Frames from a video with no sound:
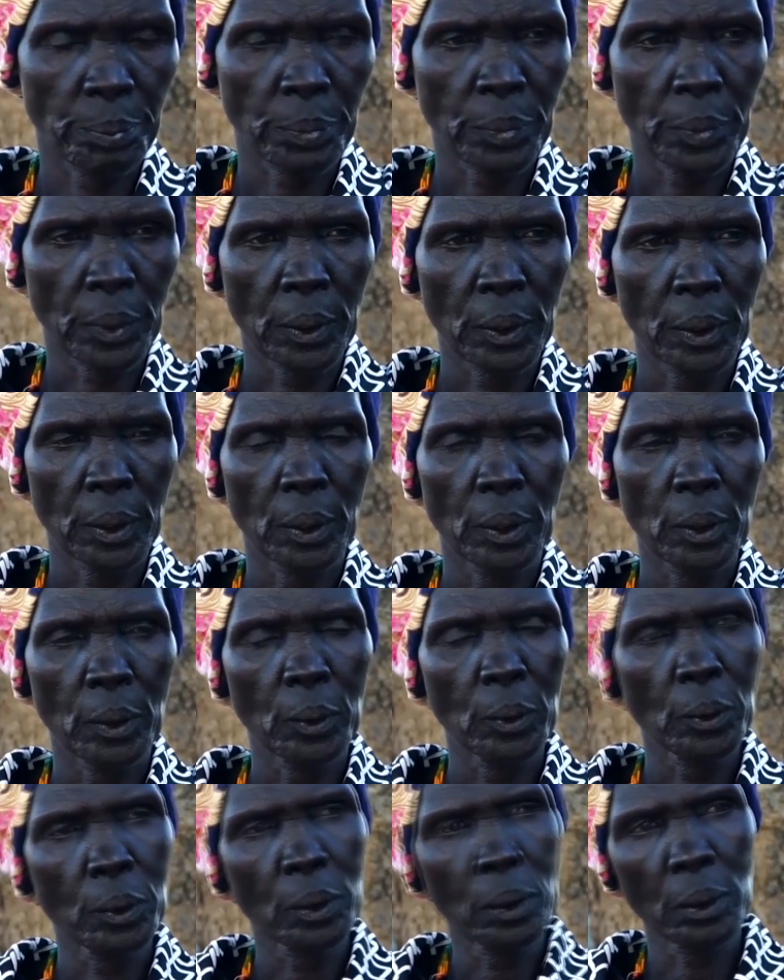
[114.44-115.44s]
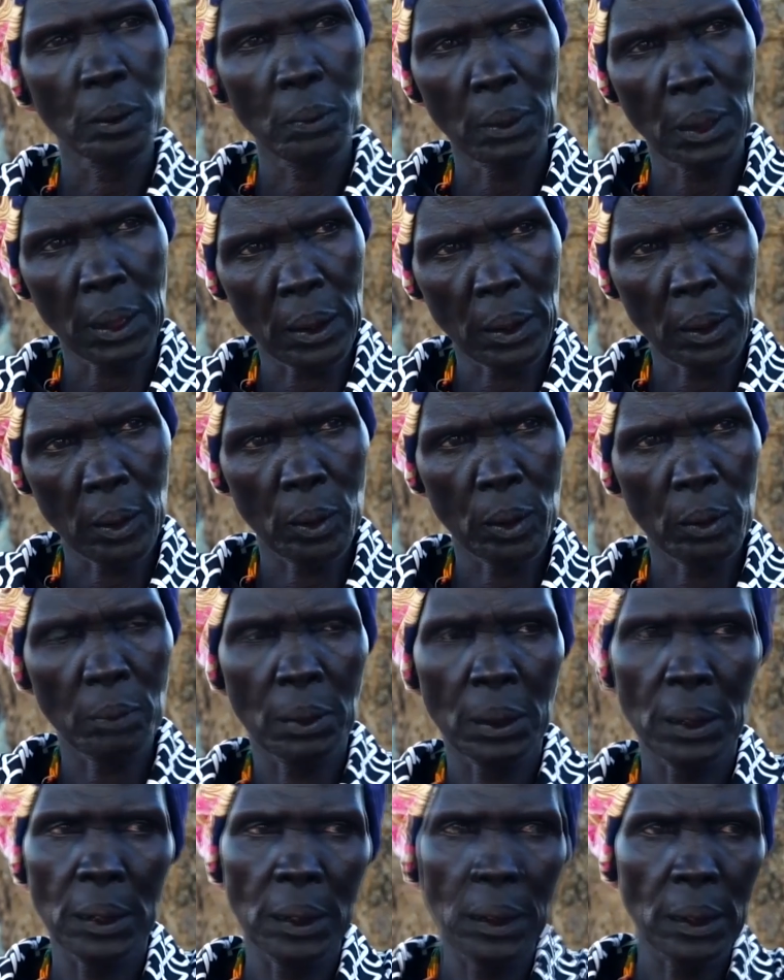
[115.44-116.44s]
I am worried. If I don't
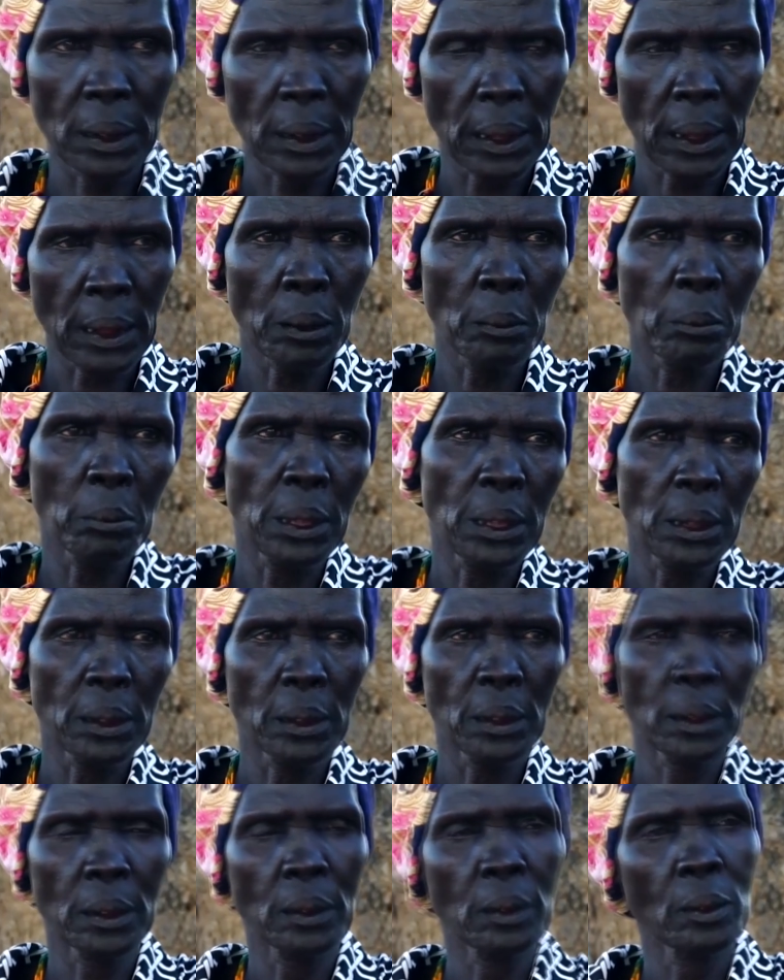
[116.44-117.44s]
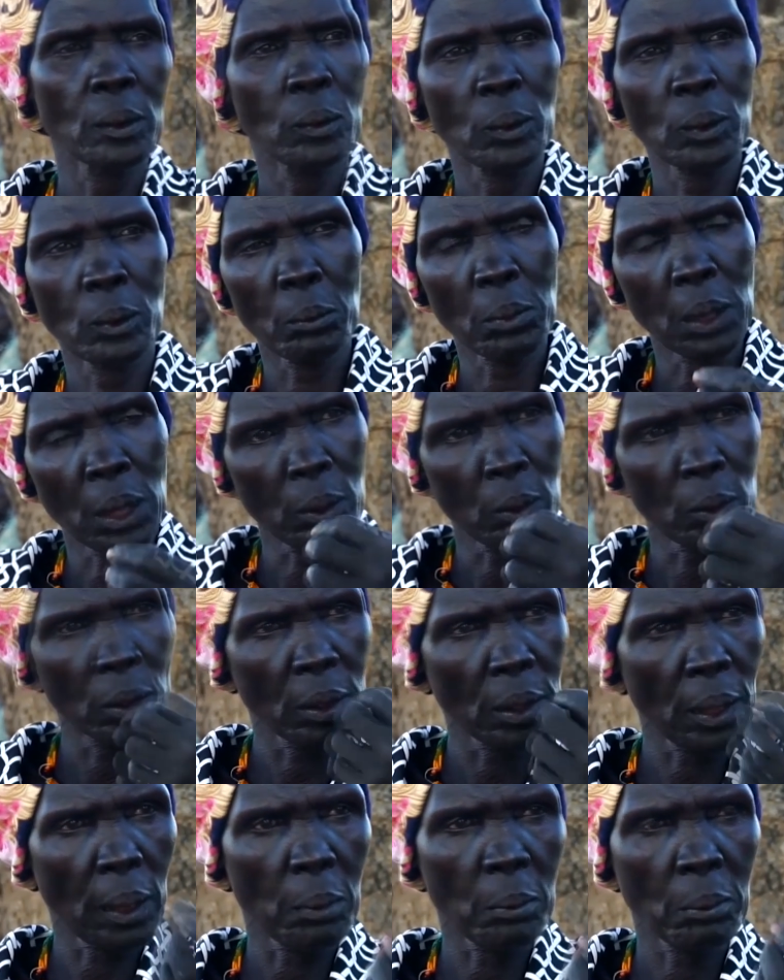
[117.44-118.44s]
get well soon, how will I take care of
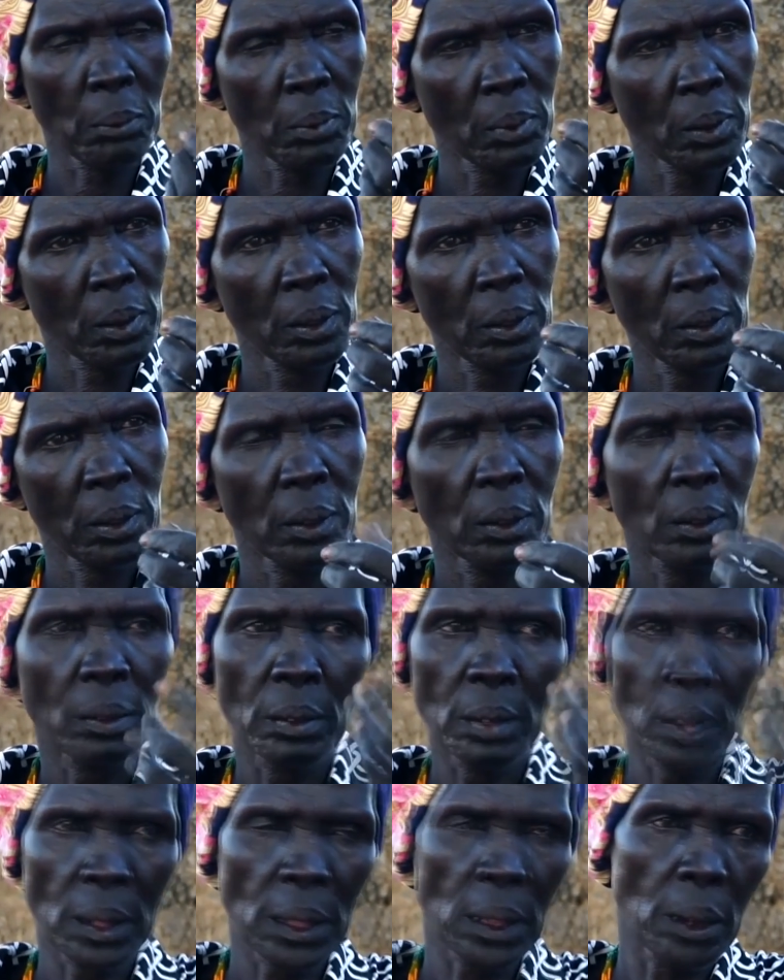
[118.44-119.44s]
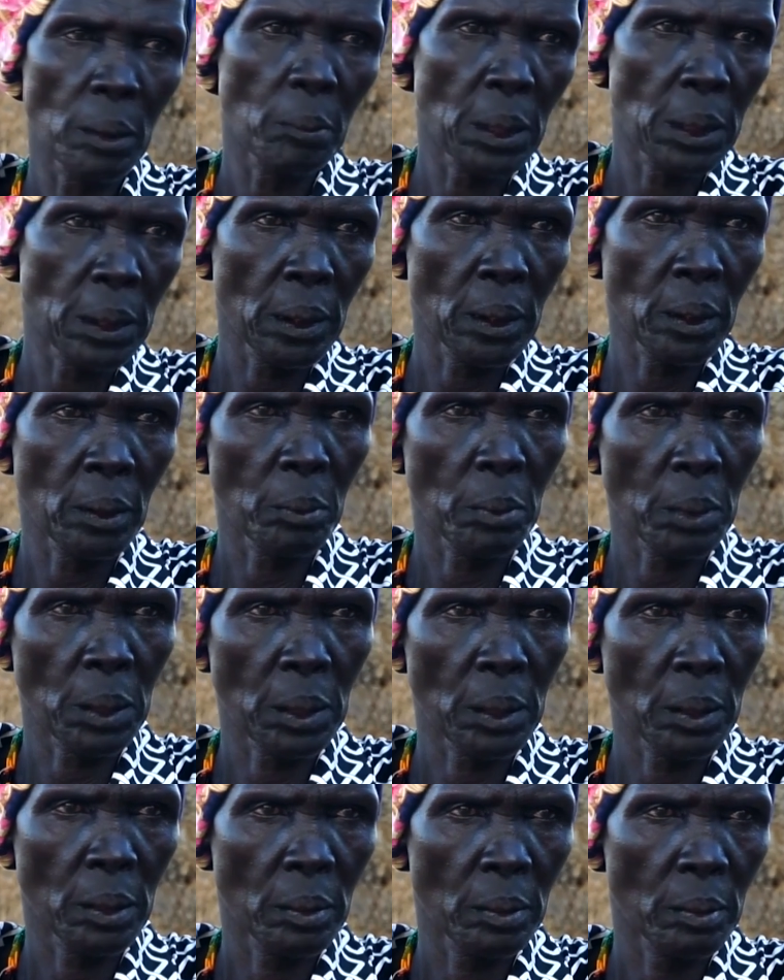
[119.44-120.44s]
the family? How will I dig and
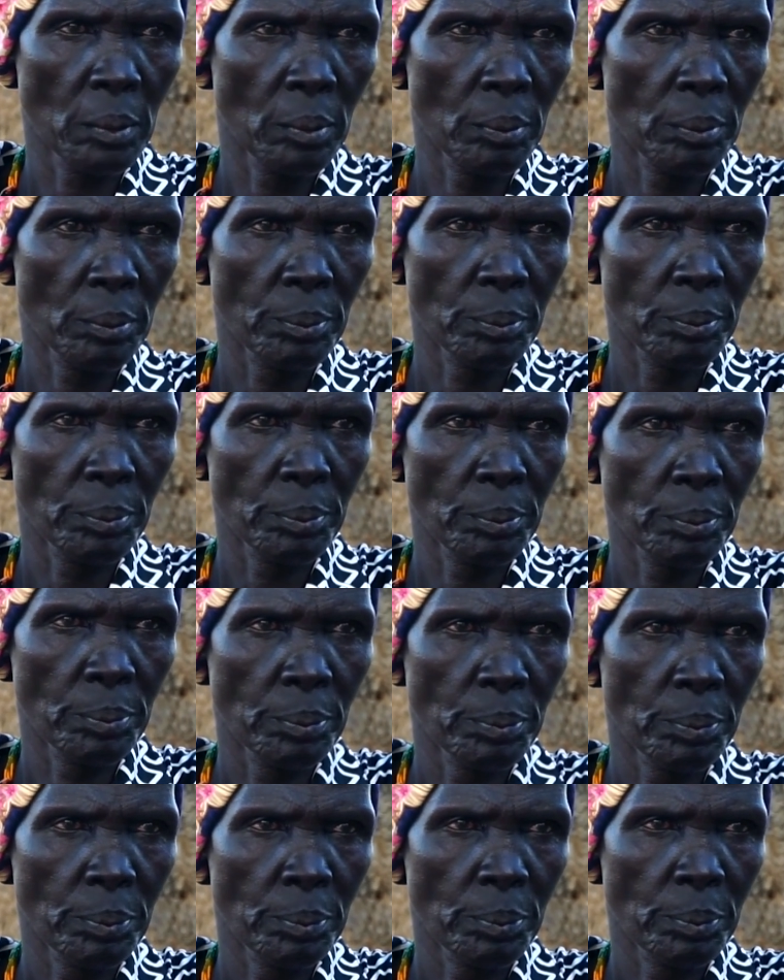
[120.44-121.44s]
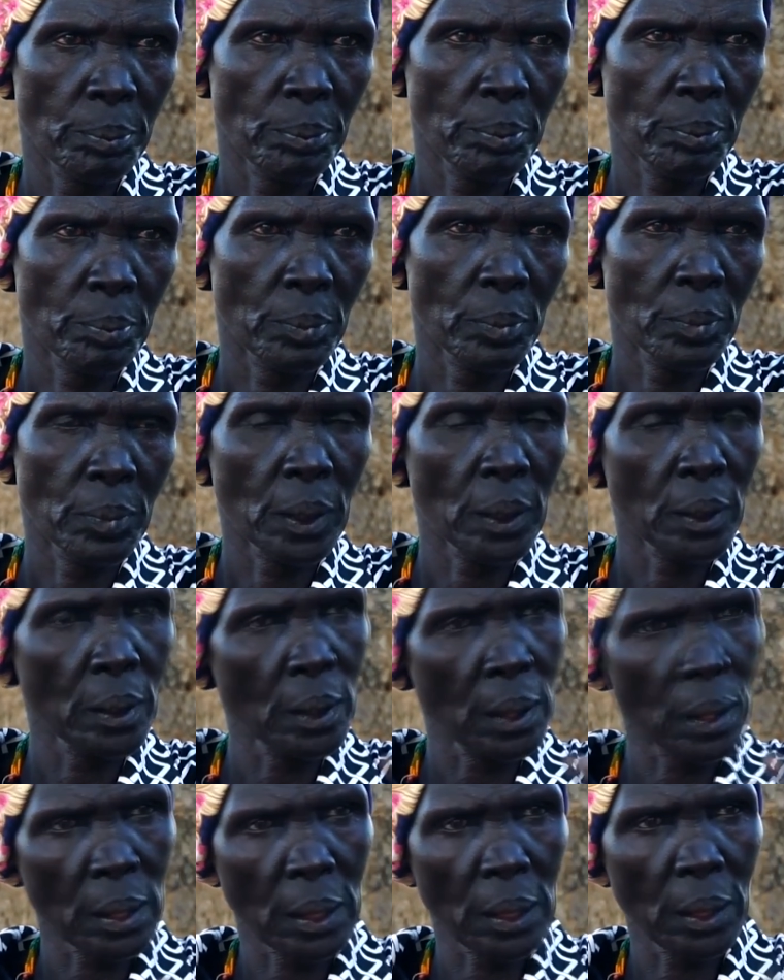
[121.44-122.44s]
harvest crops? How will I
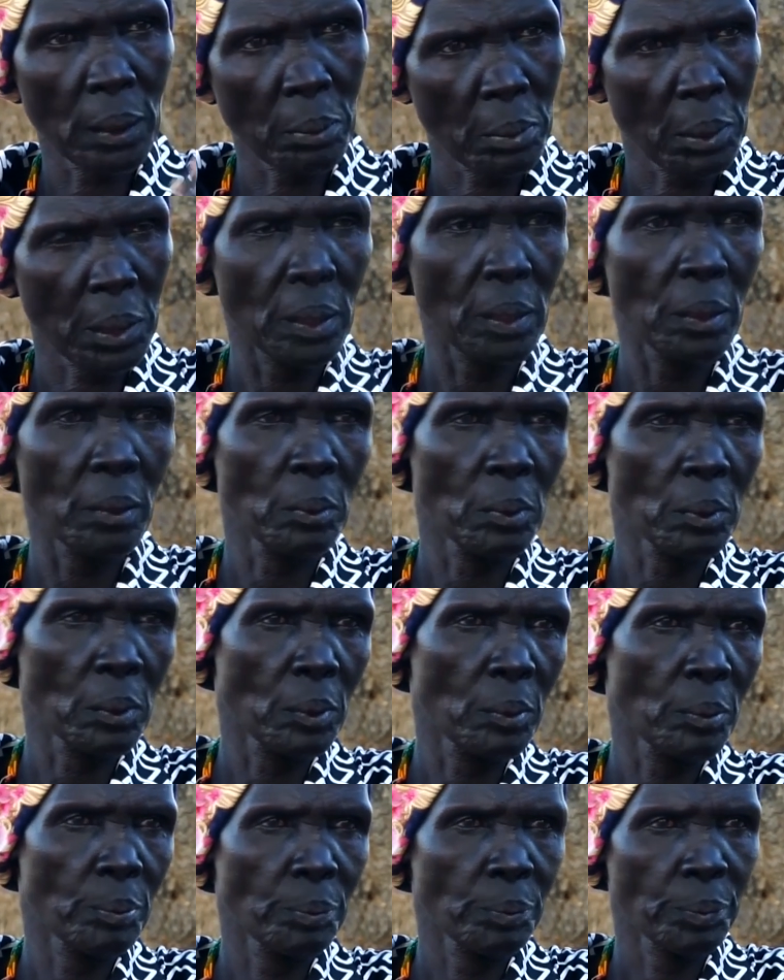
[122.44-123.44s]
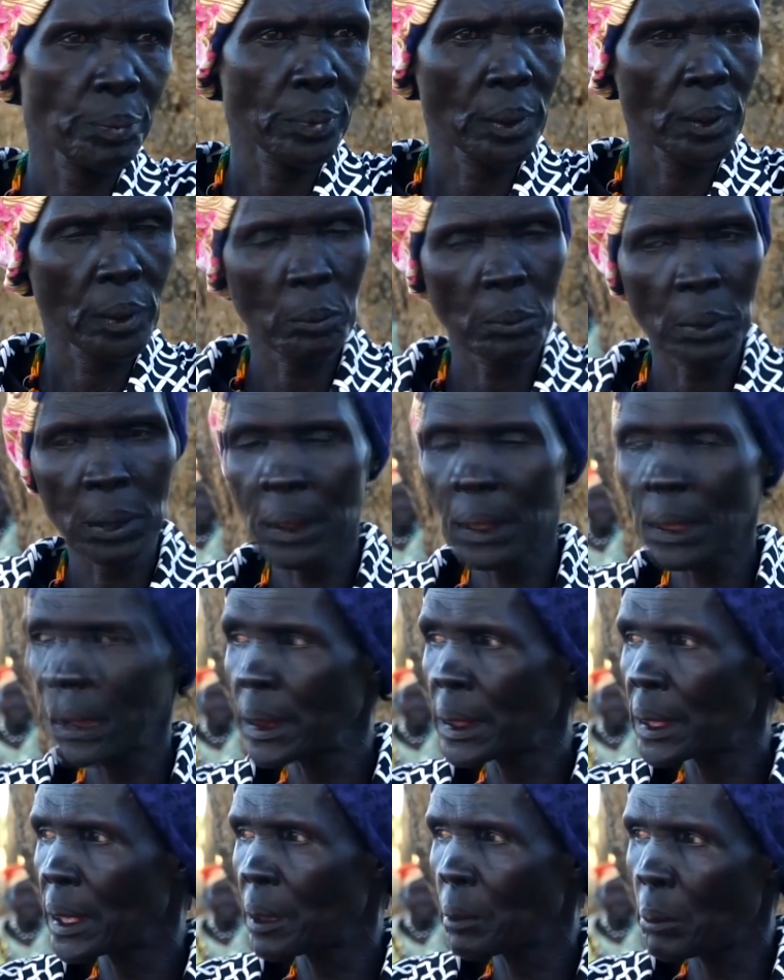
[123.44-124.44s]
take care of my husband? I will
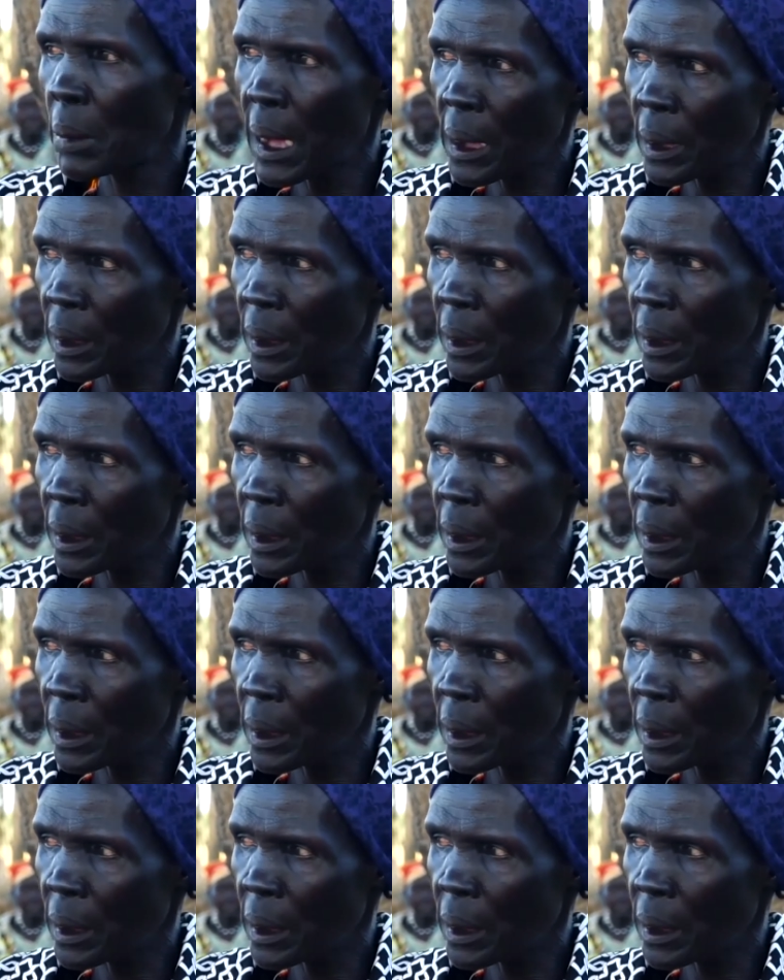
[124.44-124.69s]
become a